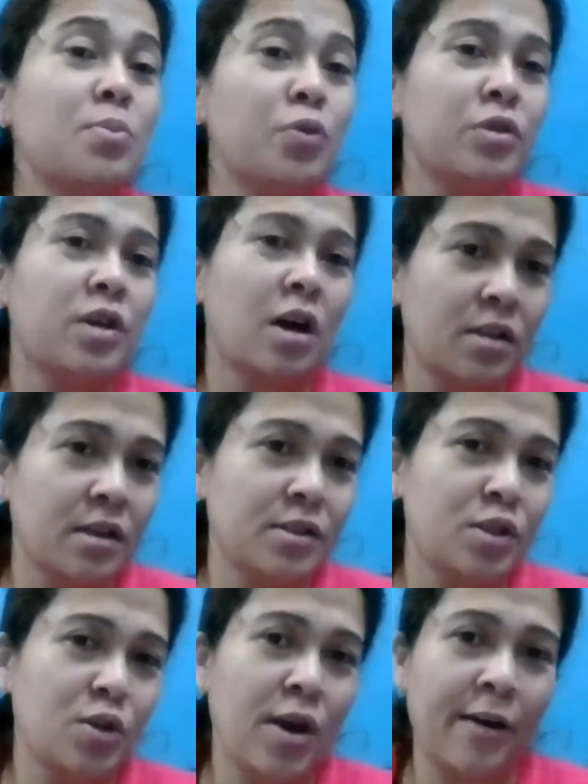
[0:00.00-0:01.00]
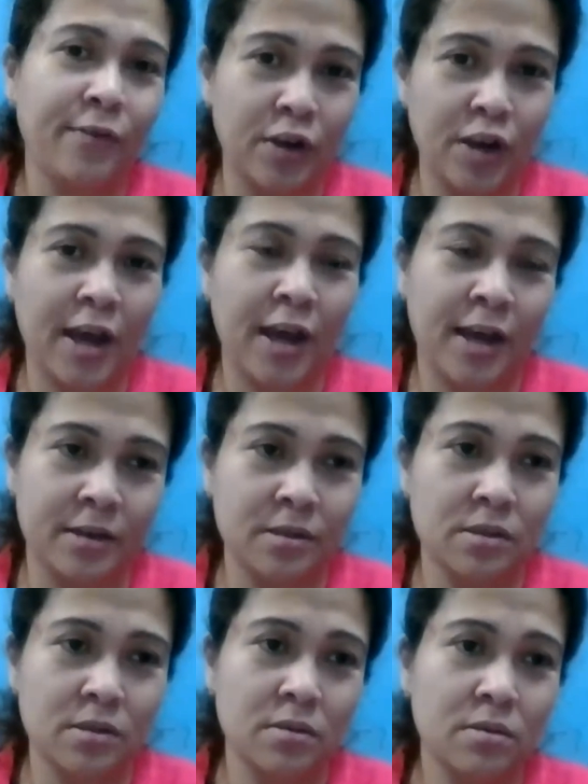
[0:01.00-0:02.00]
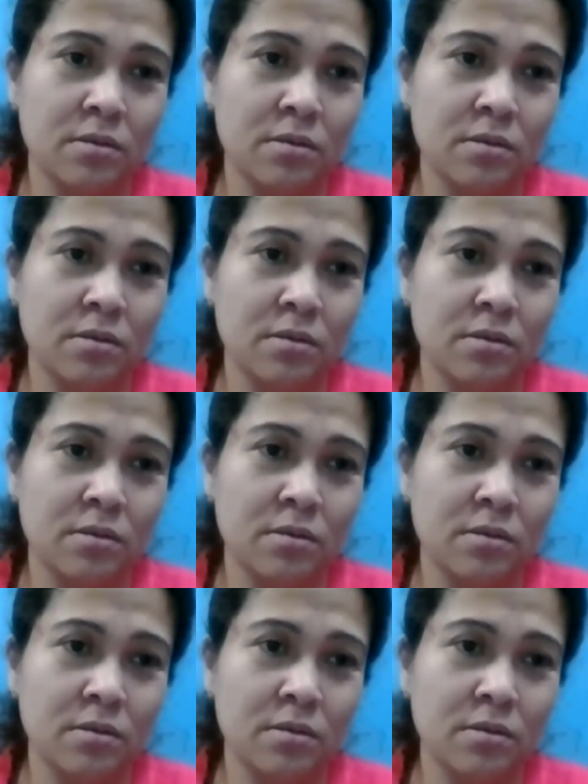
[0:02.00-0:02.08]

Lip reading: the product that you have in your hand?